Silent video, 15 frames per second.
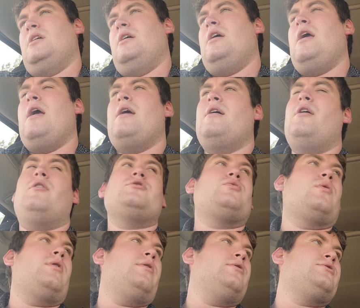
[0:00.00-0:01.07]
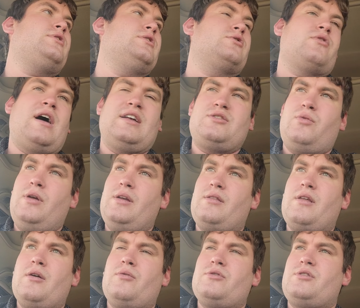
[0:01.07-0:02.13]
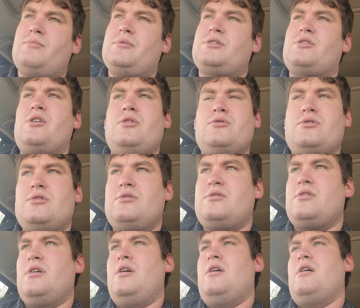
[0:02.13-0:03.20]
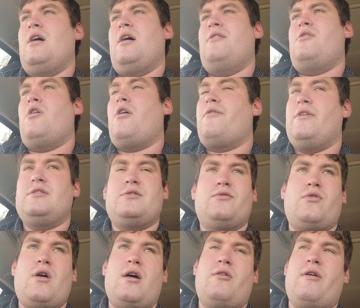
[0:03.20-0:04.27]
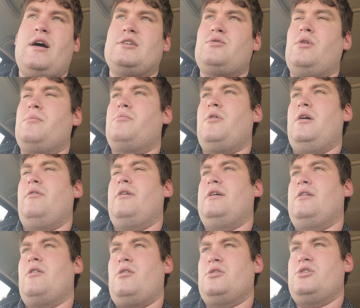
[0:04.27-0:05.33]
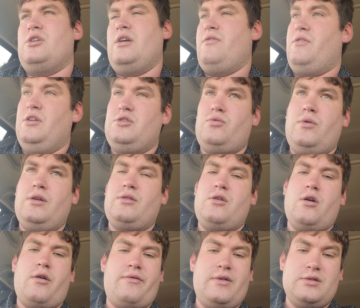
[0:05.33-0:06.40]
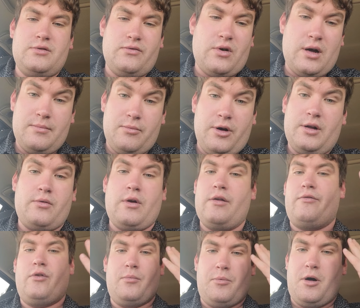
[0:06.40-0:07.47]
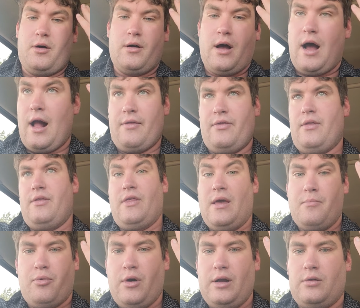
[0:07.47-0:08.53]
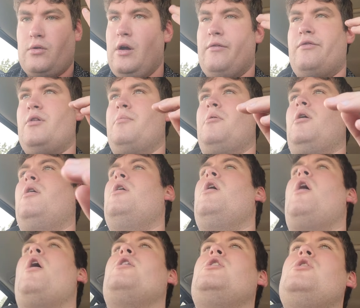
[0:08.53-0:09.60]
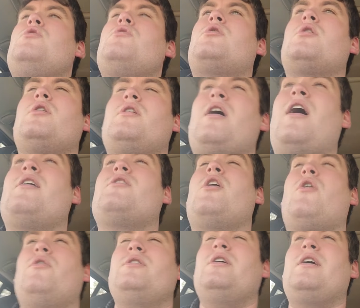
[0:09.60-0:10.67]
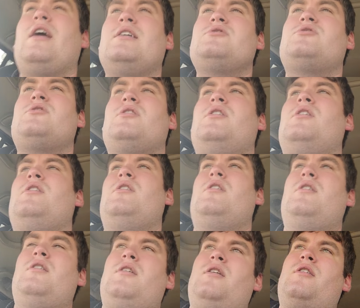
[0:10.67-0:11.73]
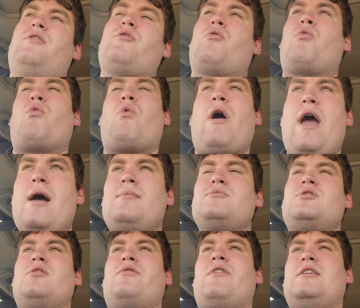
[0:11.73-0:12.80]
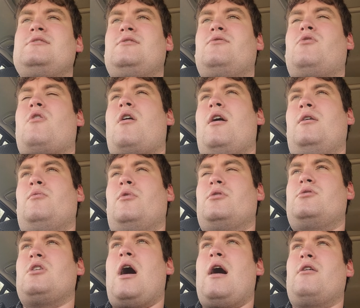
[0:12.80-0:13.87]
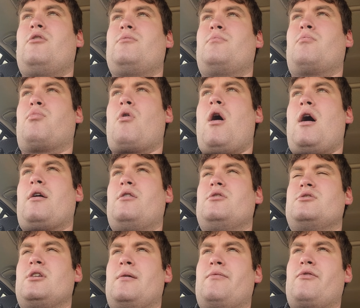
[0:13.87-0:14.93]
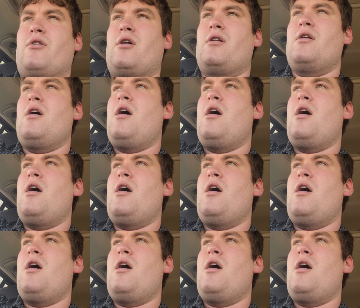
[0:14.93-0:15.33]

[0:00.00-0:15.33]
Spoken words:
It's one of those things. Last week, there were some excuses. The offensive line last week played like dog shit. This week, the offensive line played great football. They played great football. You could not. Going against the Rams' defensive line with Donald and Brockers up front,